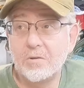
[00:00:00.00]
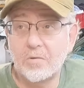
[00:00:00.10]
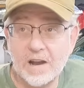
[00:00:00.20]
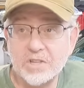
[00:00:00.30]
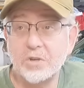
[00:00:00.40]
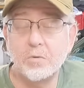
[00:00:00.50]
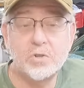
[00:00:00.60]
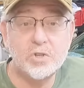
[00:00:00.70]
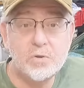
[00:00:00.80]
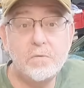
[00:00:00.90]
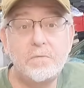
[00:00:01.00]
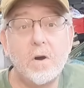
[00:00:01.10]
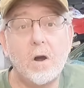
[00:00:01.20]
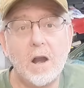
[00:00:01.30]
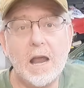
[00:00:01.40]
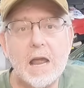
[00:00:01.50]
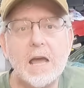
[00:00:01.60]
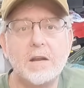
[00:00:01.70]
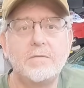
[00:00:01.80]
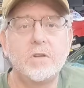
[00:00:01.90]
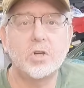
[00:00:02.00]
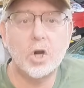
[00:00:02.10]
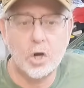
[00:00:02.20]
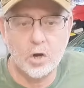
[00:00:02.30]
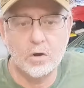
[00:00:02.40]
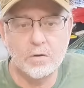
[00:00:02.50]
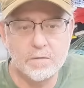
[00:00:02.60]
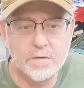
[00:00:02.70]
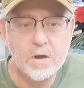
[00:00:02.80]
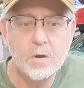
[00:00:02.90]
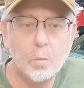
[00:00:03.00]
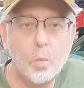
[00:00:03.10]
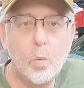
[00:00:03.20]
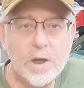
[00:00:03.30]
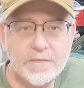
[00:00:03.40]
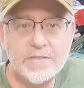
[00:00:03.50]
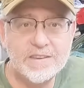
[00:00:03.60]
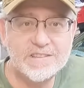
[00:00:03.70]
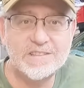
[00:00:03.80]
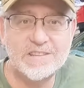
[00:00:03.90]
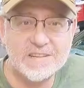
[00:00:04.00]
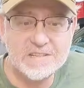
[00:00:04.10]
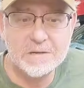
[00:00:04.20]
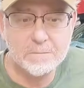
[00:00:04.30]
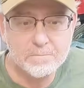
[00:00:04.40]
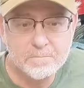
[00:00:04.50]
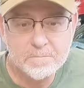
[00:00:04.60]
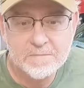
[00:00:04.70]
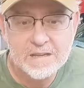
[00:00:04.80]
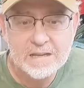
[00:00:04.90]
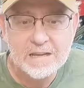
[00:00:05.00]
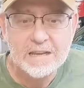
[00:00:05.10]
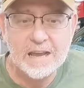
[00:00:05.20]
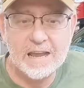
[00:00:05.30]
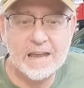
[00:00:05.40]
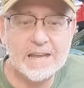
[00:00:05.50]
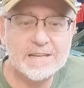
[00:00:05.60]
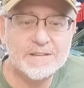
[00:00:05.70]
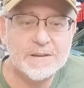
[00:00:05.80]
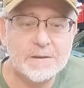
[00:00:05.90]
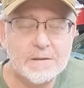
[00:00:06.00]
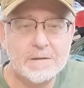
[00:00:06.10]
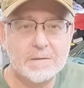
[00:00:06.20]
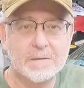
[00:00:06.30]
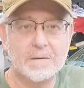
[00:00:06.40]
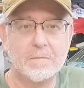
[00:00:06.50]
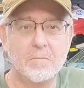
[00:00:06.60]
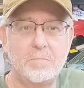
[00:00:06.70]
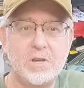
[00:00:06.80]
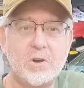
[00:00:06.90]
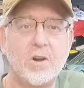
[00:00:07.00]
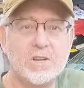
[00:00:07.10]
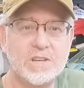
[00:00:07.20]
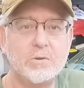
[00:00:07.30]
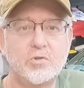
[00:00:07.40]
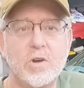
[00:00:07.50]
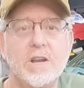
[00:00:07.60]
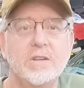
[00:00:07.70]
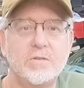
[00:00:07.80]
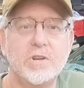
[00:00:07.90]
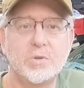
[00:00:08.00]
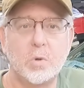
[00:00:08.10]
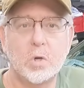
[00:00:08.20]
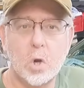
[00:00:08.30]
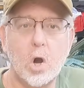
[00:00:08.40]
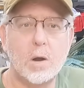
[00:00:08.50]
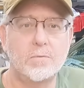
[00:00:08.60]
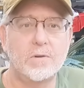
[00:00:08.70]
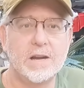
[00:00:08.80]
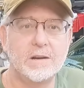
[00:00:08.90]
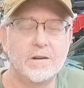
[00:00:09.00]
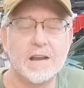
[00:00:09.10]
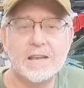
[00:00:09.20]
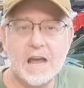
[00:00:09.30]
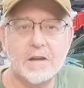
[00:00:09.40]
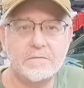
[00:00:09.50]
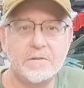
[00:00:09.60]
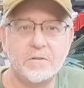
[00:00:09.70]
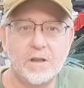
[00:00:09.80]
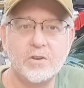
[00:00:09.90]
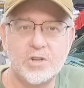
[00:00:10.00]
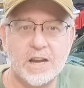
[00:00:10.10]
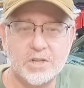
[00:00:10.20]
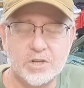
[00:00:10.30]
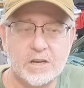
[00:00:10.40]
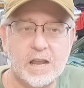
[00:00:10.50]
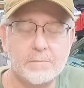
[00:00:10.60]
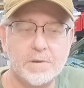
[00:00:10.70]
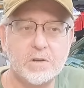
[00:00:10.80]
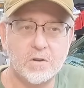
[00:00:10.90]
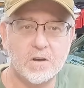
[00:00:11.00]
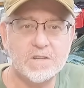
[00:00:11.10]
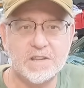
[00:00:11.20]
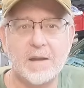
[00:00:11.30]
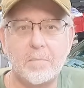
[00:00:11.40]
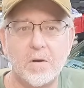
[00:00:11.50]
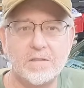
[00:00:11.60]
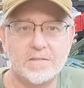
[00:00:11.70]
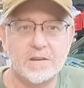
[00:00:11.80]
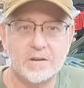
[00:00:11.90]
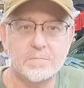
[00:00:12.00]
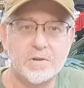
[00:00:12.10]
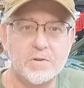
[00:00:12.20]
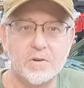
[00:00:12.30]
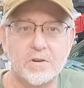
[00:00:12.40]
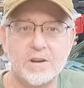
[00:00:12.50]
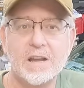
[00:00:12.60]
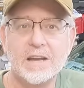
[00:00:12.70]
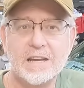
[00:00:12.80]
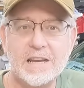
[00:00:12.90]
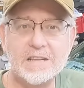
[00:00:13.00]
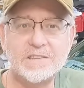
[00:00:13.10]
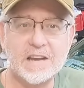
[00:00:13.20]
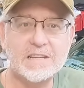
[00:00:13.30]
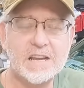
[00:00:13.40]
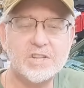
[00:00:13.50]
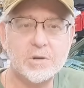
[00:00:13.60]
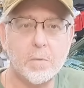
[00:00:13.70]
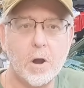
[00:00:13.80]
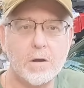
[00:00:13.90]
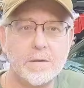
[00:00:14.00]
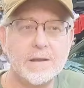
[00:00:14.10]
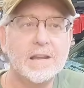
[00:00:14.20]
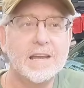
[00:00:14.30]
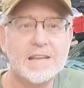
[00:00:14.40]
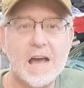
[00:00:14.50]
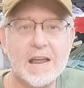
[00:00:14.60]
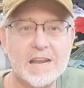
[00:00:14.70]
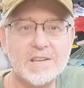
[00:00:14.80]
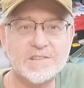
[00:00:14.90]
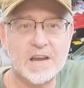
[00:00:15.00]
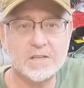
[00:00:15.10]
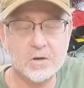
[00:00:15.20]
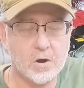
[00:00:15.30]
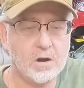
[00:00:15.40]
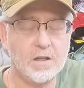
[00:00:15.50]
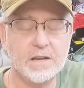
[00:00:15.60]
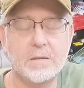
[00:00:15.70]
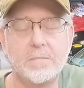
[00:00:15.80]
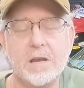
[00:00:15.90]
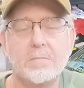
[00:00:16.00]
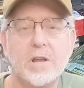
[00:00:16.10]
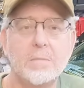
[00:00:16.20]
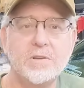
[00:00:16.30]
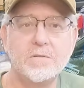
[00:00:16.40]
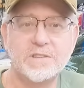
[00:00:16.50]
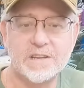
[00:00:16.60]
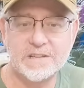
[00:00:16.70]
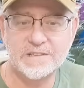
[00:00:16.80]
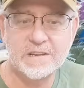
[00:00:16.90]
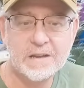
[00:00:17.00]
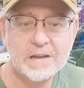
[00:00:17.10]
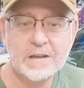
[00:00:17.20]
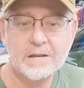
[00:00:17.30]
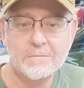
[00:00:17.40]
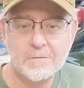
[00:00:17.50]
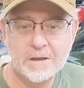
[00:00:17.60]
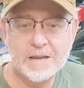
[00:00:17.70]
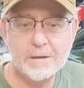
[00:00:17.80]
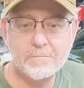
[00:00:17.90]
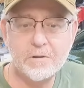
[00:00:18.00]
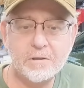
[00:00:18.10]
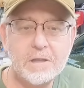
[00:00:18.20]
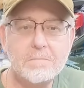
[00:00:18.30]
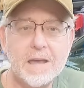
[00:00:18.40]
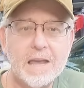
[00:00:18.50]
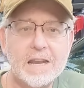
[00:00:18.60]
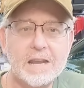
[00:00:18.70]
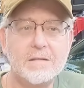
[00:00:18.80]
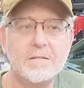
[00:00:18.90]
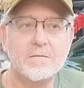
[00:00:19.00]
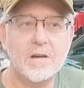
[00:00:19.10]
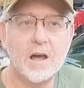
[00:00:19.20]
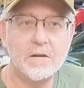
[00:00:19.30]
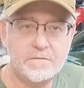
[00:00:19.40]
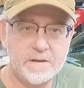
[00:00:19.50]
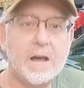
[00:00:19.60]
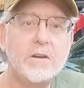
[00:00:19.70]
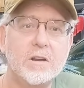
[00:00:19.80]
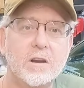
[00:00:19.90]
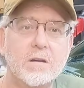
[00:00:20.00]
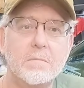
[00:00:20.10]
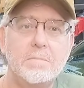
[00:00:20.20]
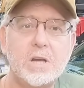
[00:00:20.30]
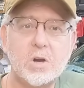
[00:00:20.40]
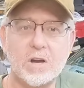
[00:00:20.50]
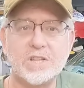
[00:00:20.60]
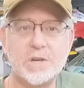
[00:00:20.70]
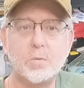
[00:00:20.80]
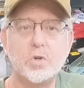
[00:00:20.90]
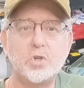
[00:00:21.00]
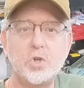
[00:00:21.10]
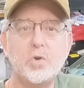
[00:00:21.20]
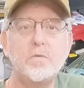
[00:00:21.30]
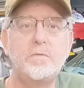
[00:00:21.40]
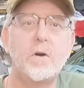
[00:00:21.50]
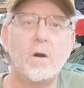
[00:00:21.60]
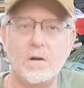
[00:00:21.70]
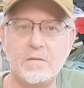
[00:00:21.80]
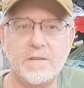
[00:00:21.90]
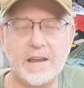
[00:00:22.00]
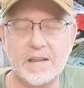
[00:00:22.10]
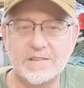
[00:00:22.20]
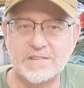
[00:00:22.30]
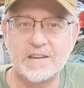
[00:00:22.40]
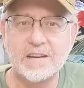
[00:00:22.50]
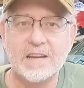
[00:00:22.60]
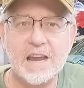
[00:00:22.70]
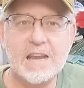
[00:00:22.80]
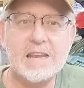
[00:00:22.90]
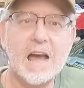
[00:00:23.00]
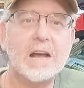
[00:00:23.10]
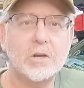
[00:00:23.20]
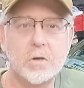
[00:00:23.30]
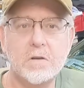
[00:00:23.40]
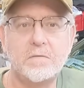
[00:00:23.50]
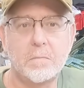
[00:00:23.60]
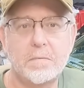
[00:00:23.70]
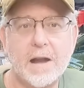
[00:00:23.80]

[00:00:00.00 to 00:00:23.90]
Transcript: Chrysler was too far ahead of the curve with this system. And because they were trying to do this with a carburetor and not fuel injection, and because they put the computer inside the engine compartment, not inside the car like the BMW's is, it really made it a failure because it was too far advanced and not good for